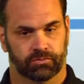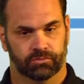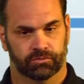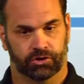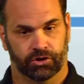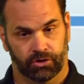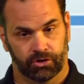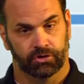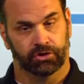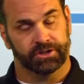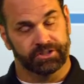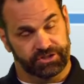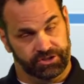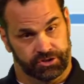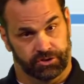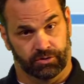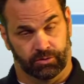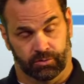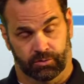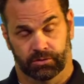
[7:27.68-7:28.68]
currently
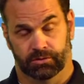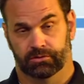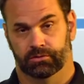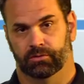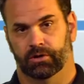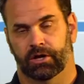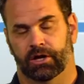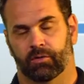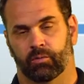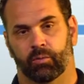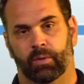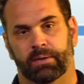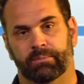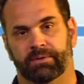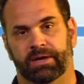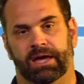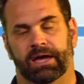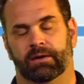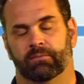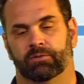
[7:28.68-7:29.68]
two web
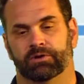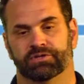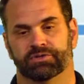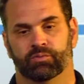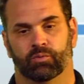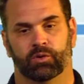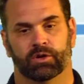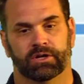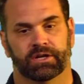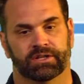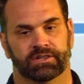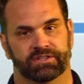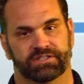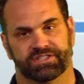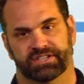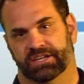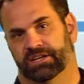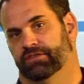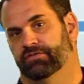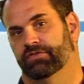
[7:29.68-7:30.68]
cameras, one at the
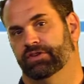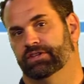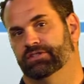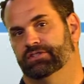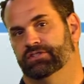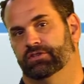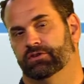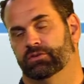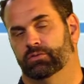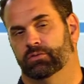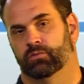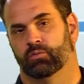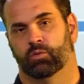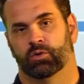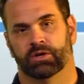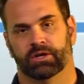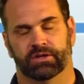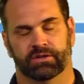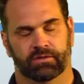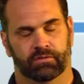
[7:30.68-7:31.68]
Santa Fe Zoo and
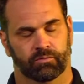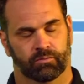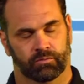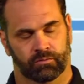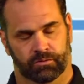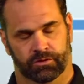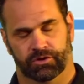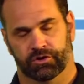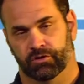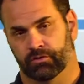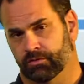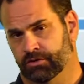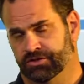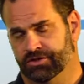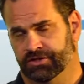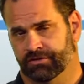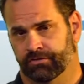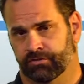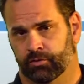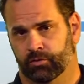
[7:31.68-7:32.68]
one at the
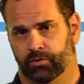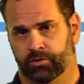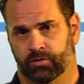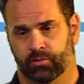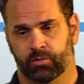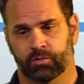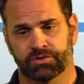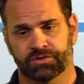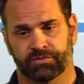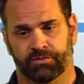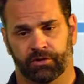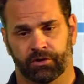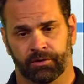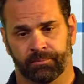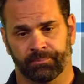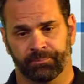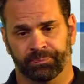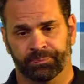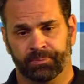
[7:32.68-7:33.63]
University of Florida Horse Farm,